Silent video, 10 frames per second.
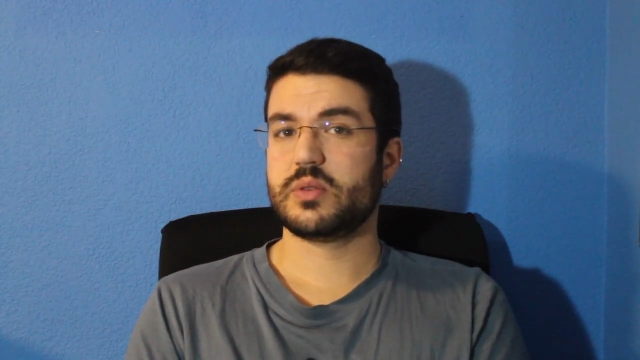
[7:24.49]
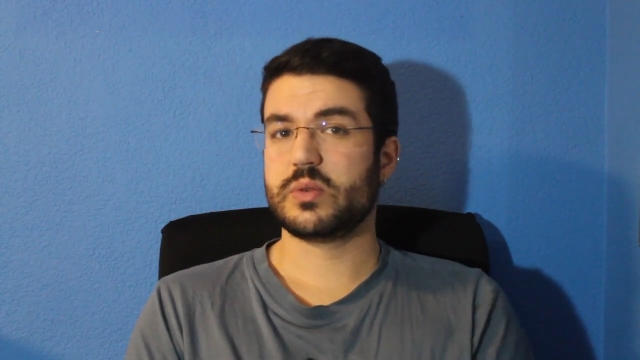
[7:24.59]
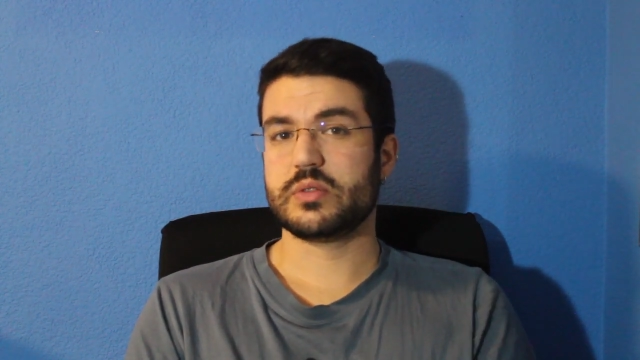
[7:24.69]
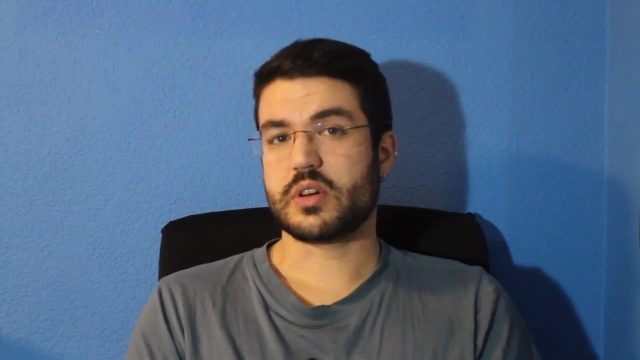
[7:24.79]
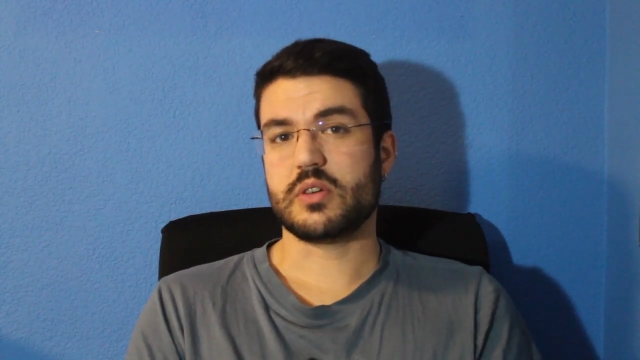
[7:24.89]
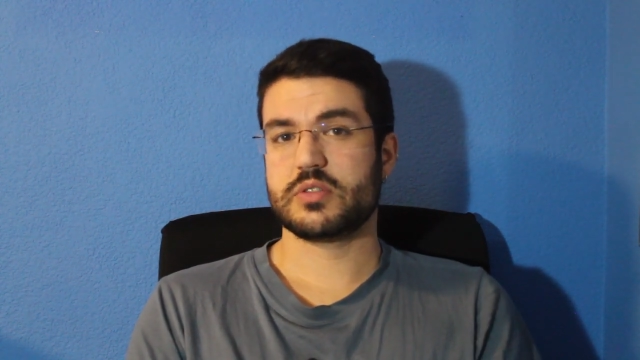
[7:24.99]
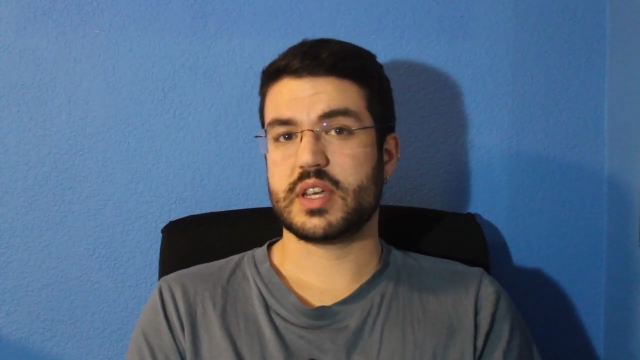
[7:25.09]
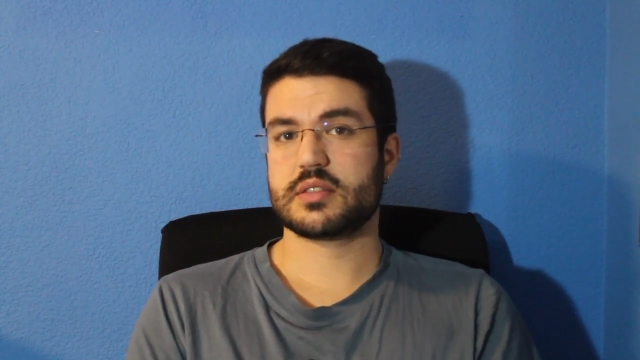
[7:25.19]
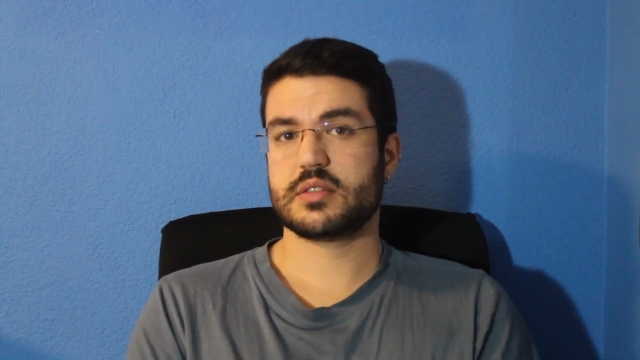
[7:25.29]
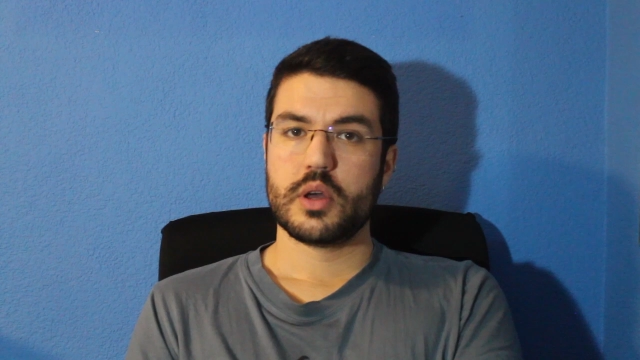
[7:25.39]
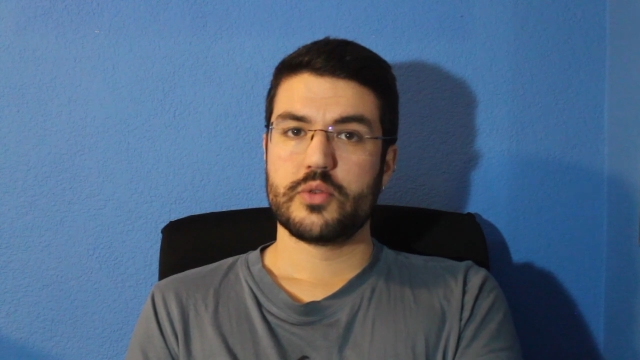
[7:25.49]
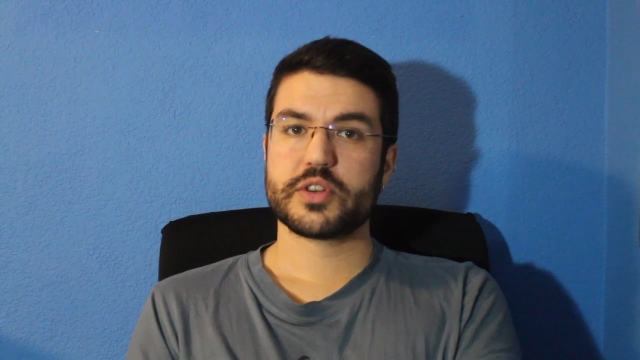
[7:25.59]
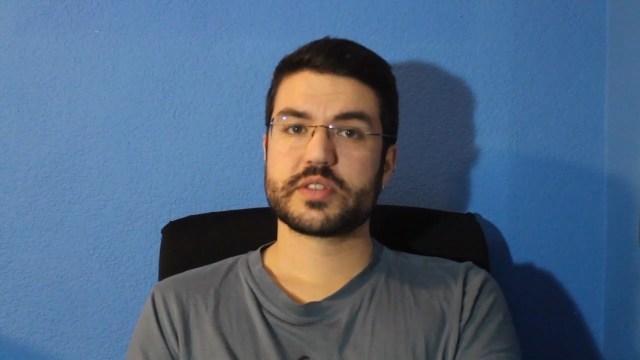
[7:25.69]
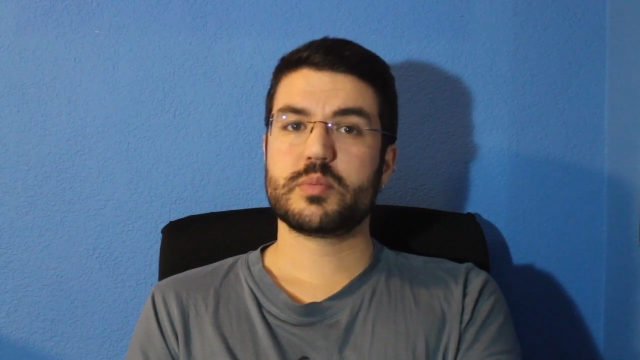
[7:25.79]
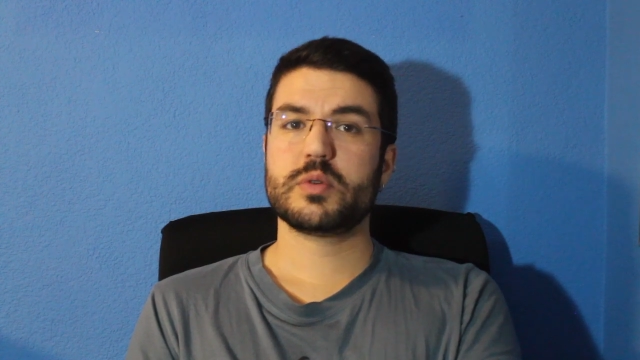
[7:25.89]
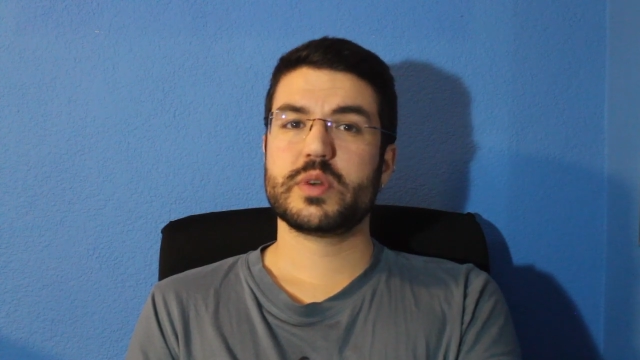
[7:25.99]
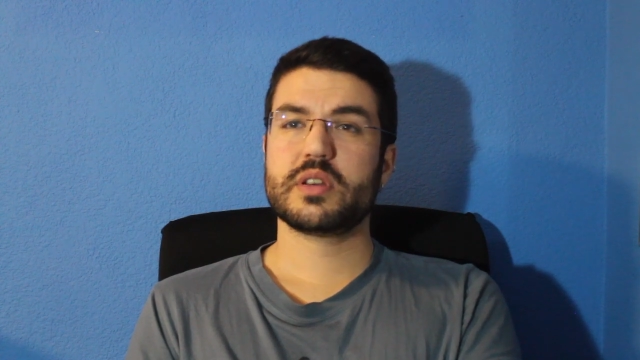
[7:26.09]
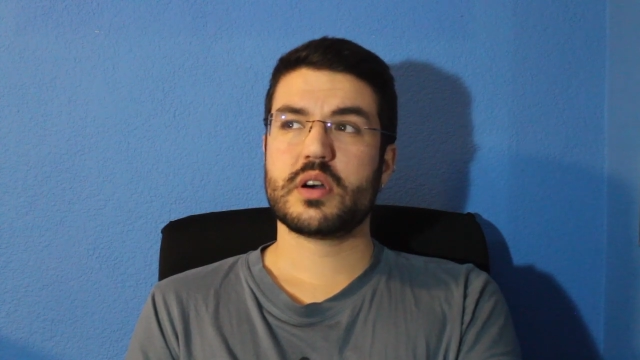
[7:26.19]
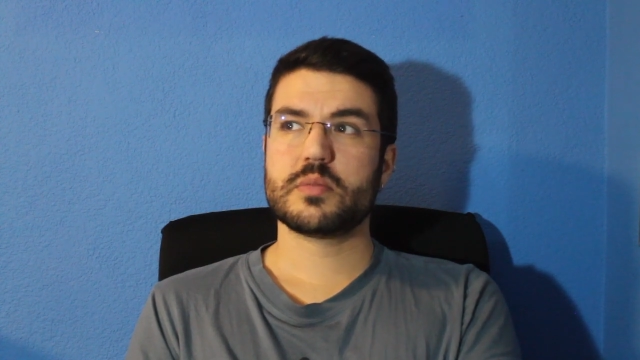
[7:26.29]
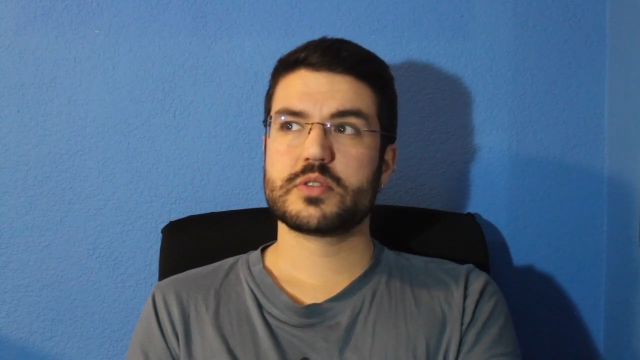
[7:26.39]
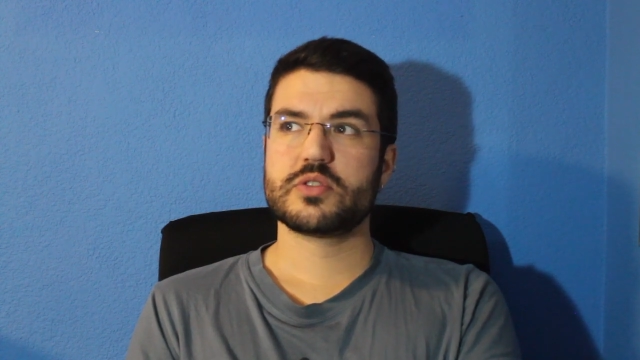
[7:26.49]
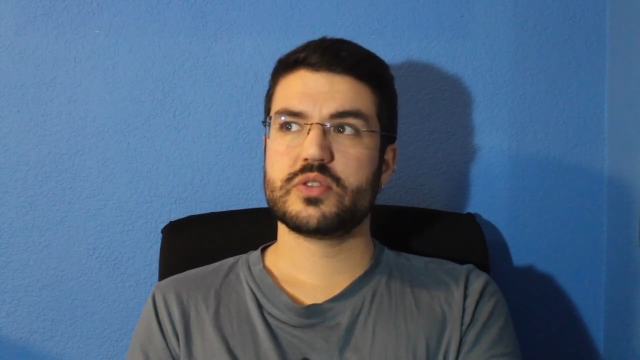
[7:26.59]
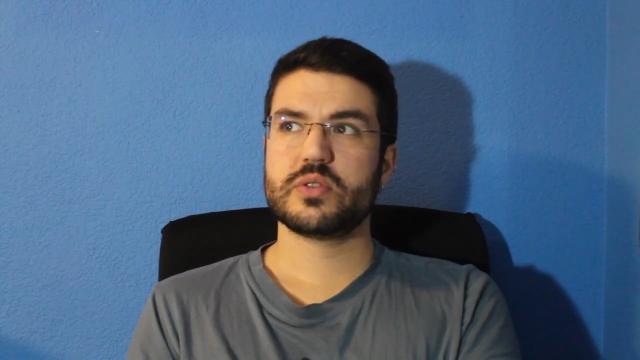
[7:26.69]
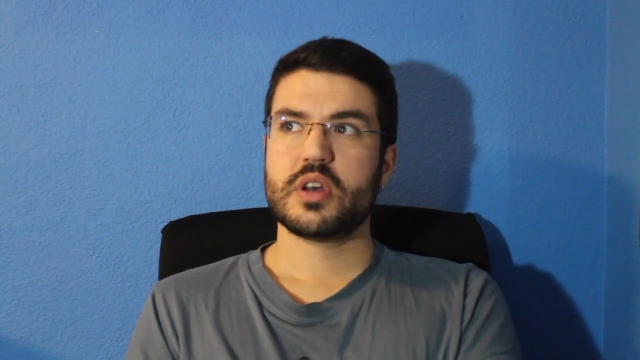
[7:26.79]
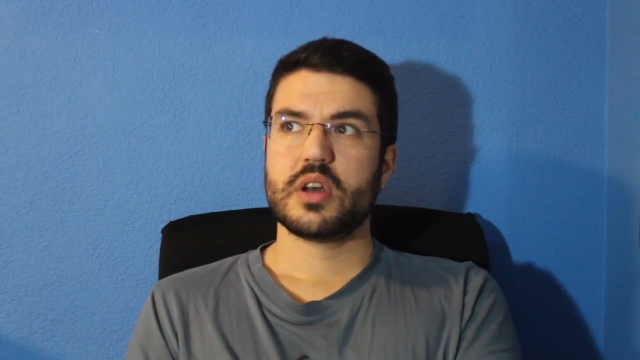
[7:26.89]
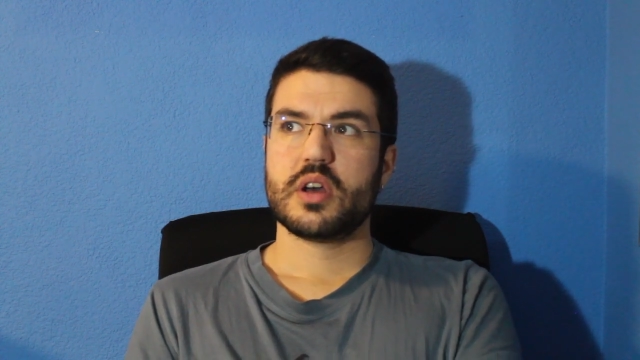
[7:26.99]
all the contexts. For example, when it comes to